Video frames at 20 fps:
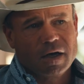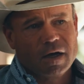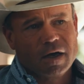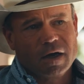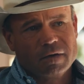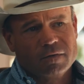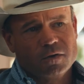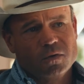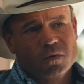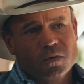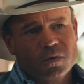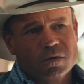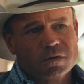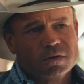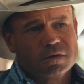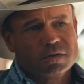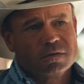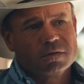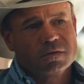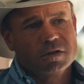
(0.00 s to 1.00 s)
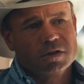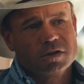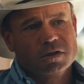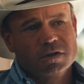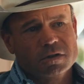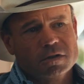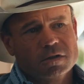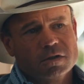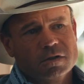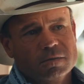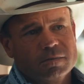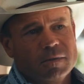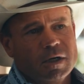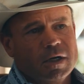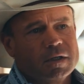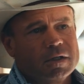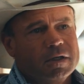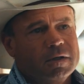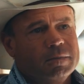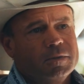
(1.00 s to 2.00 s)
I have a horse this year that
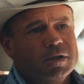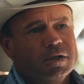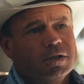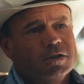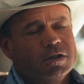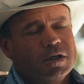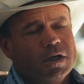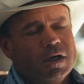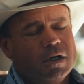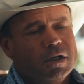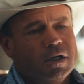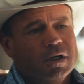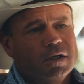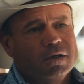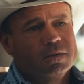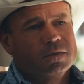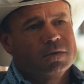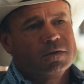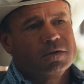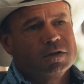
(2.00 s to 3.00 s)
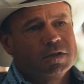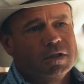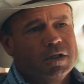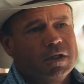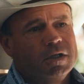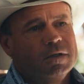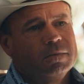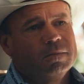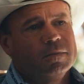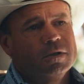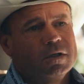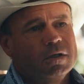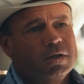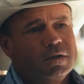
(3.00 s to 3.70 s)
might give me a shot at it. We'll see. But